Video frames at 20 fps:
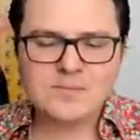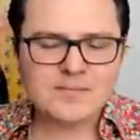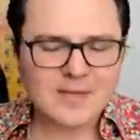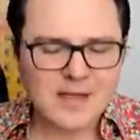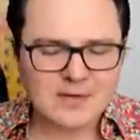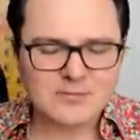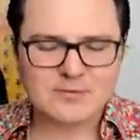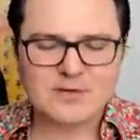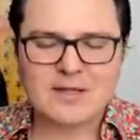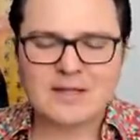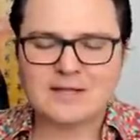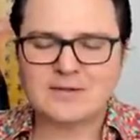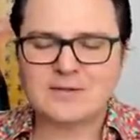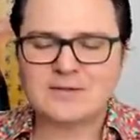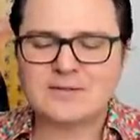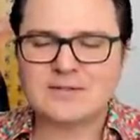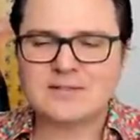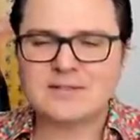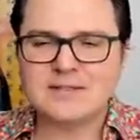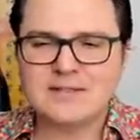I feel like
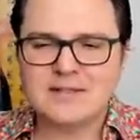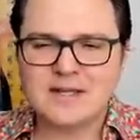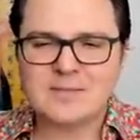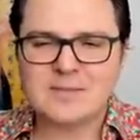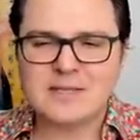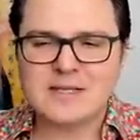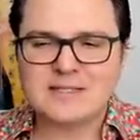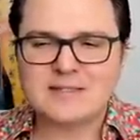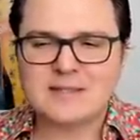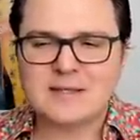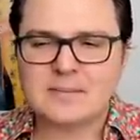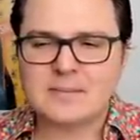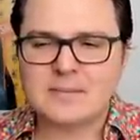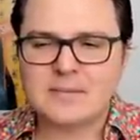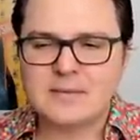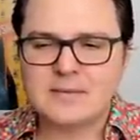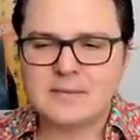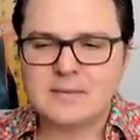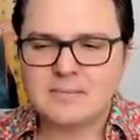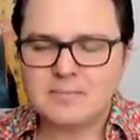there's going to be some
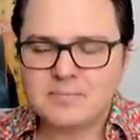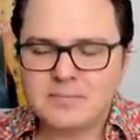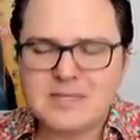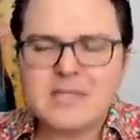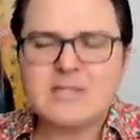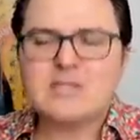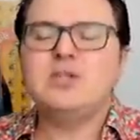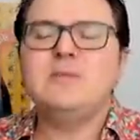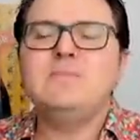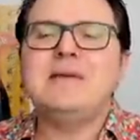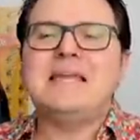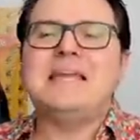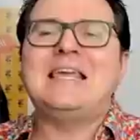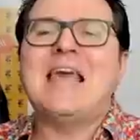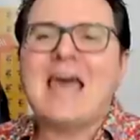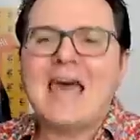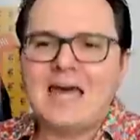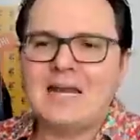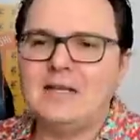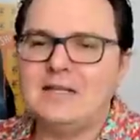potentially big
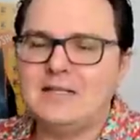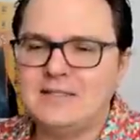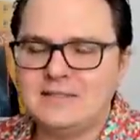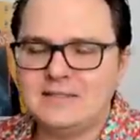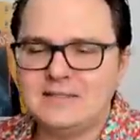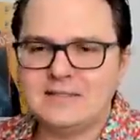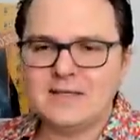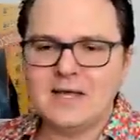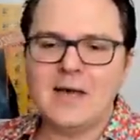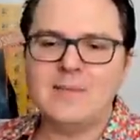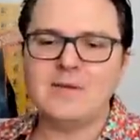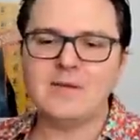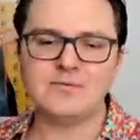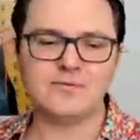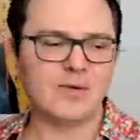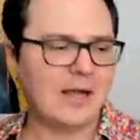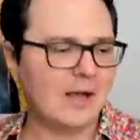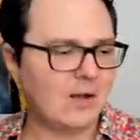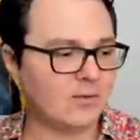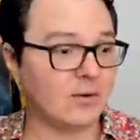catalysts coming
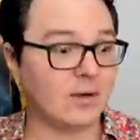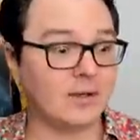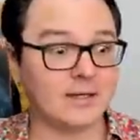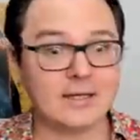for Elrond